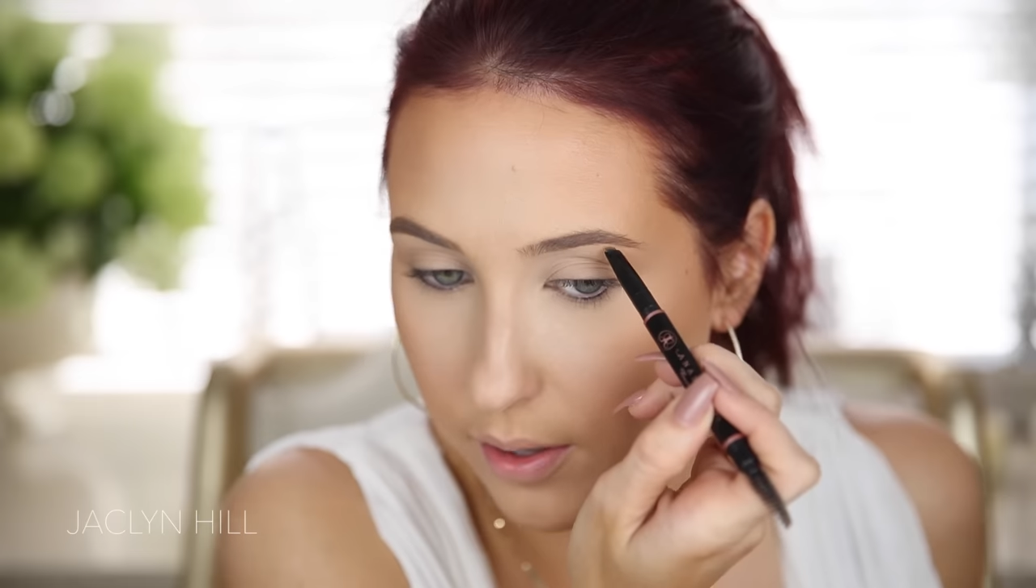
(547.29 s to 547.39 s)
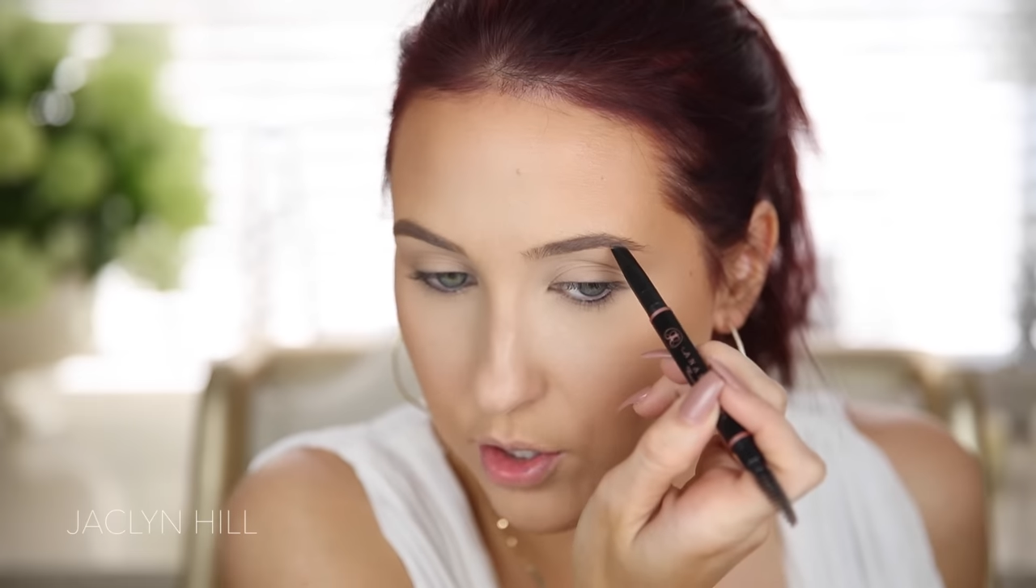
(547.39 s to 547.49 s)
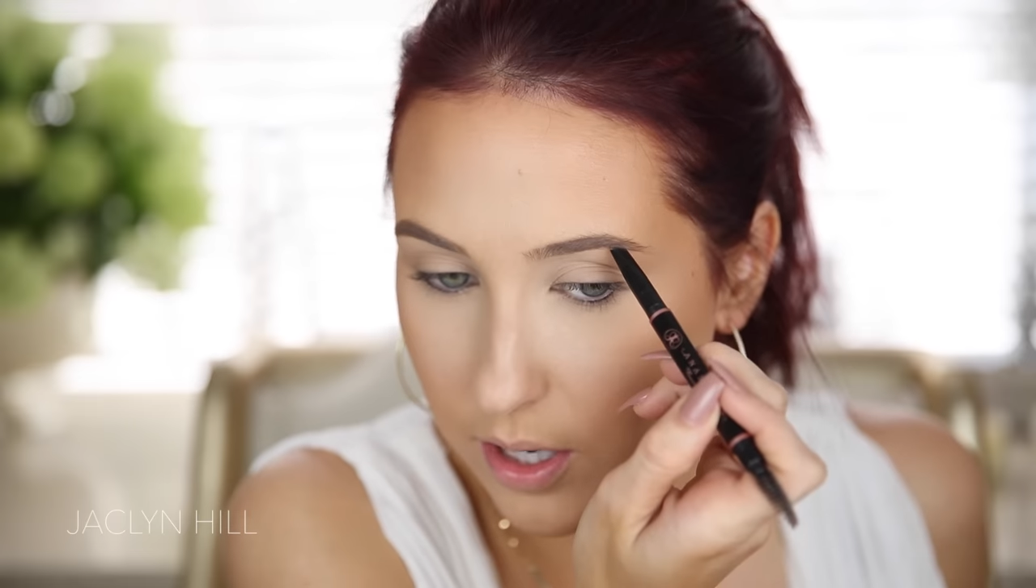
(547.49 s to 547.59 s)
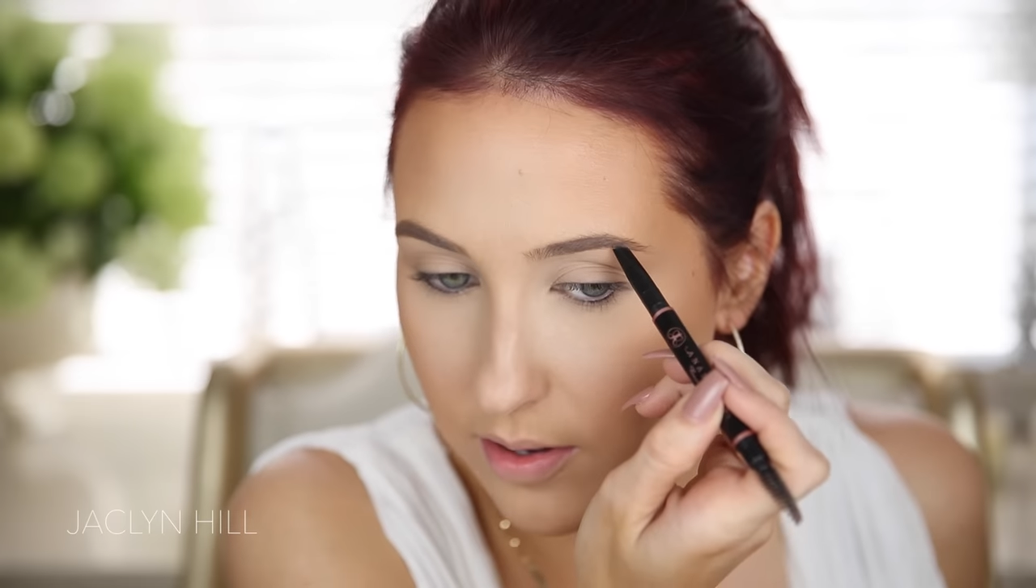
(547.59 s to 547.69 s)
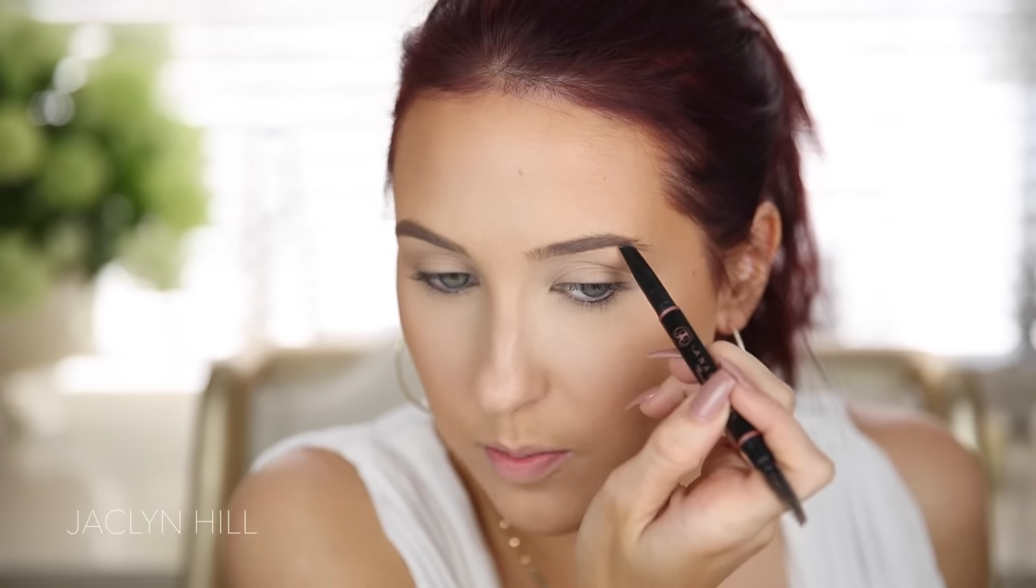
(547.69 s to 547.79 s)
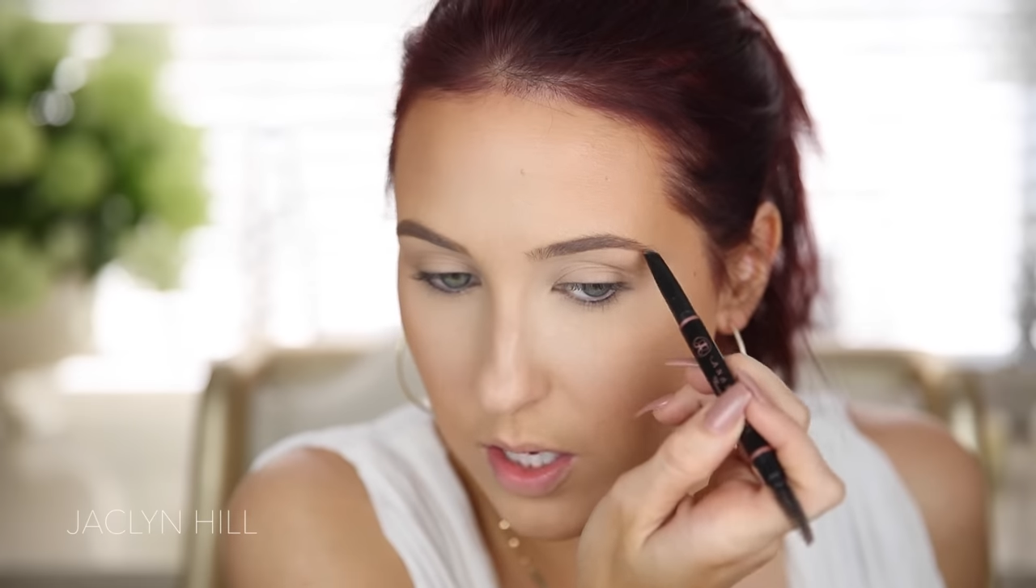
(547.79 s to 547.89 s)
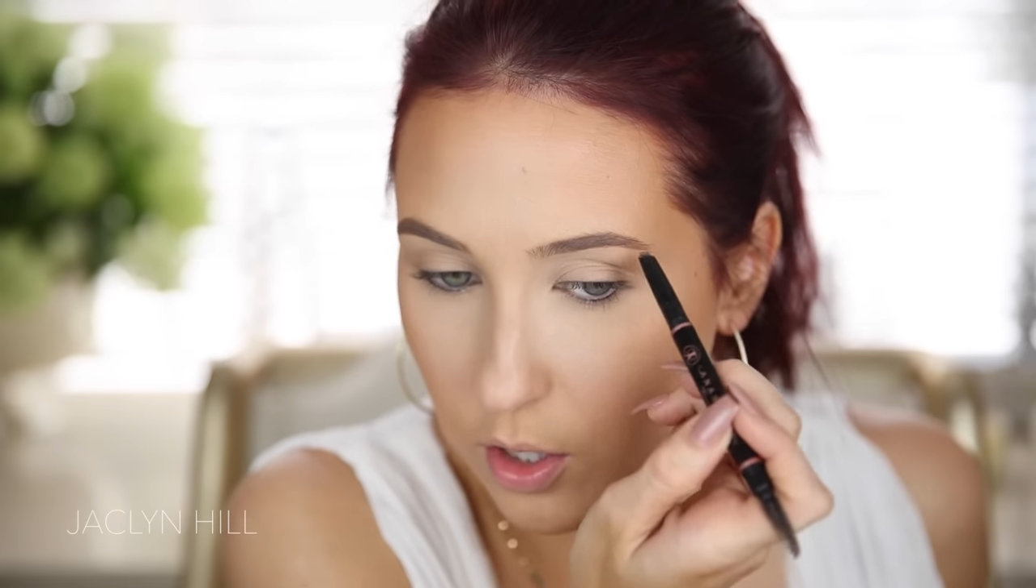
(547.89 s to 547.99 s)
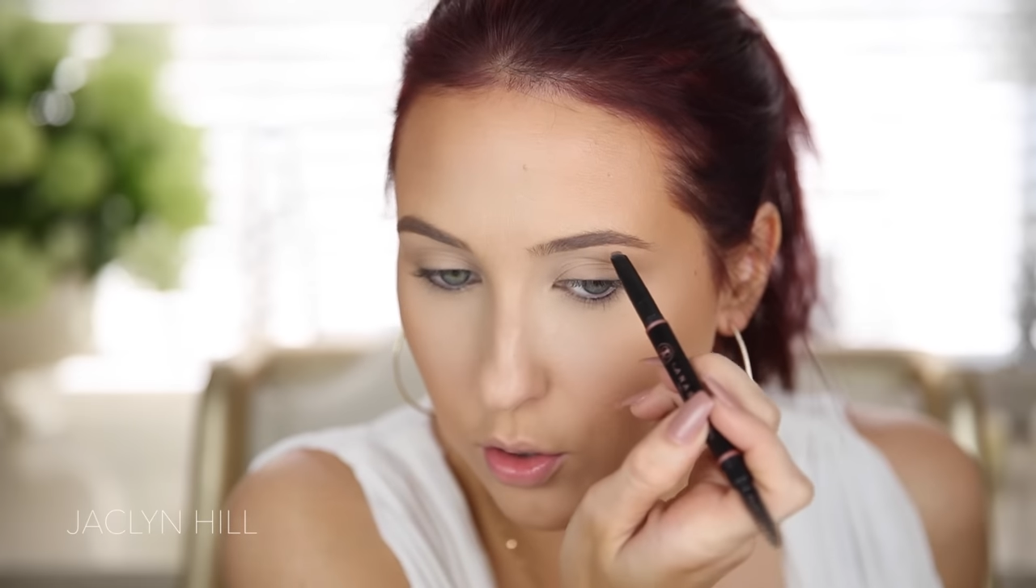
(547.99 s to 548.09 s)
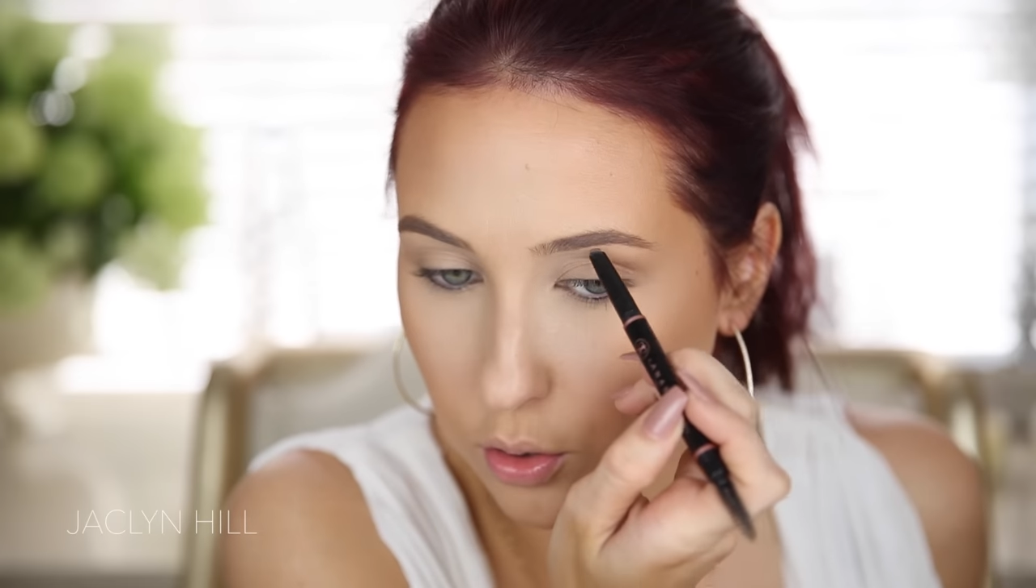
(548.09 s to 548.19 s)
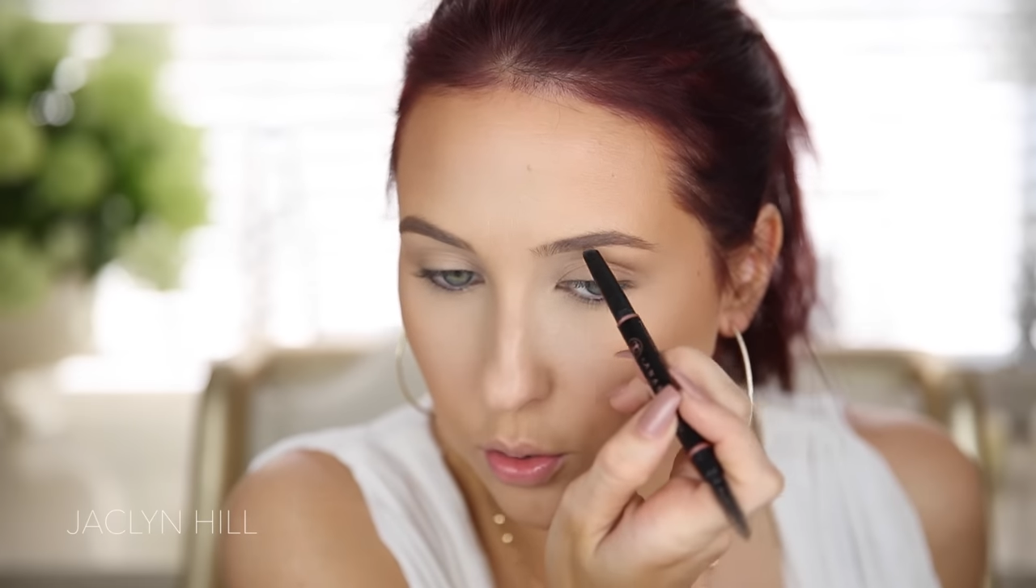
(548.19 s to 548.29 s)
It drives me
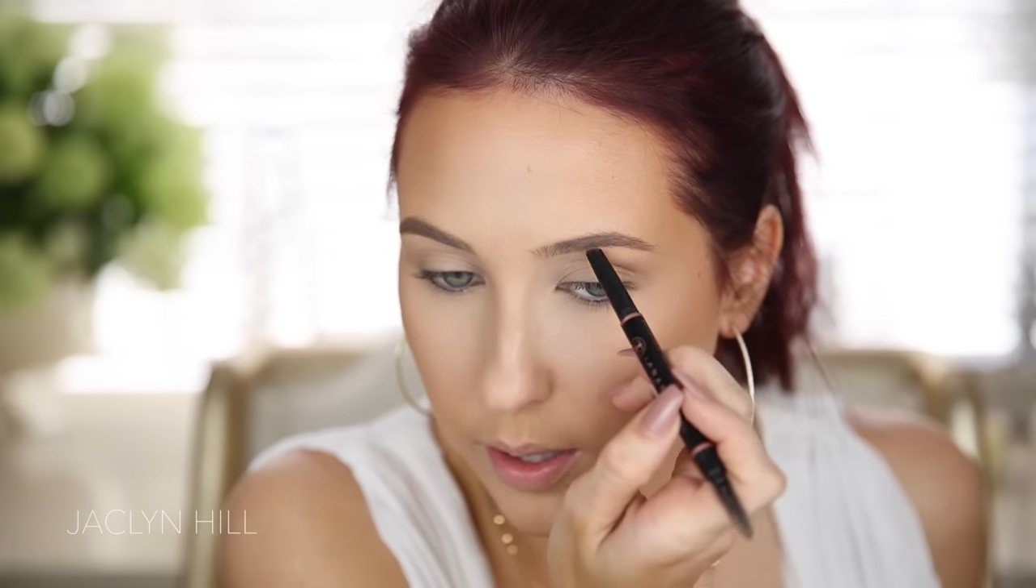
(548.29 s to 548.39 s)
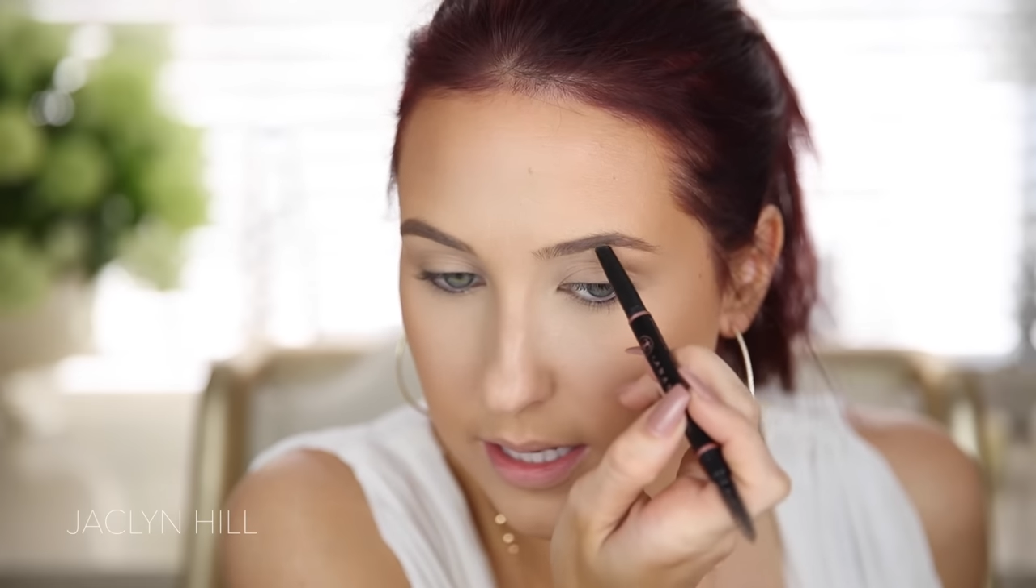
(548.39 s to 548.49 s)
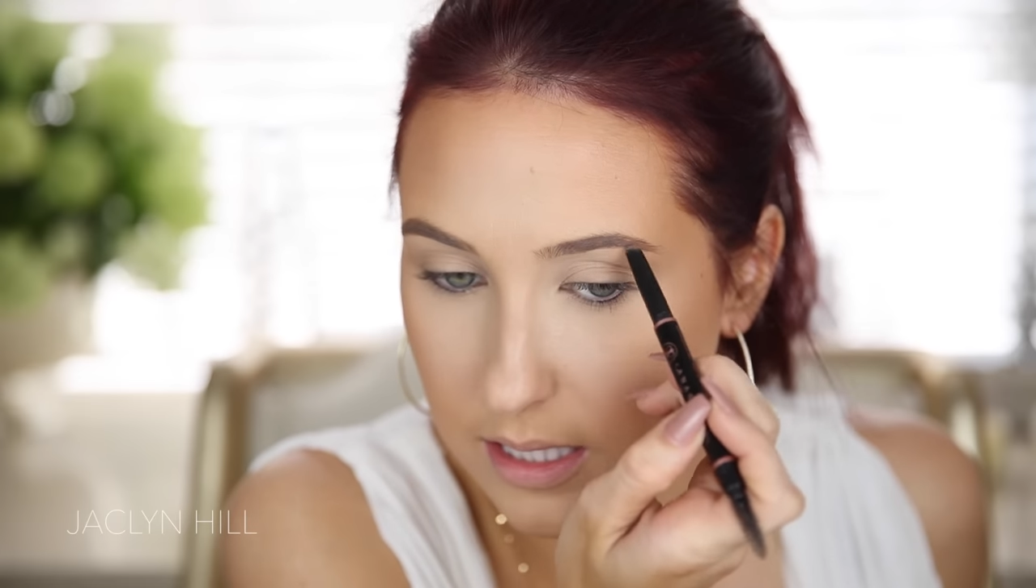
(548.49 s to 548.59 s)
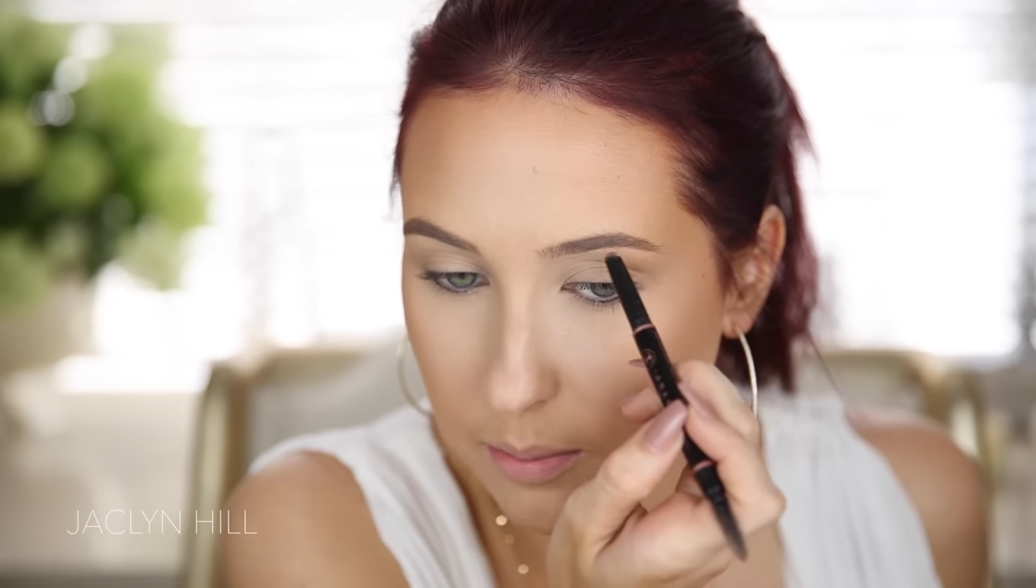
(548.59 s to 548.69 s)
crazy.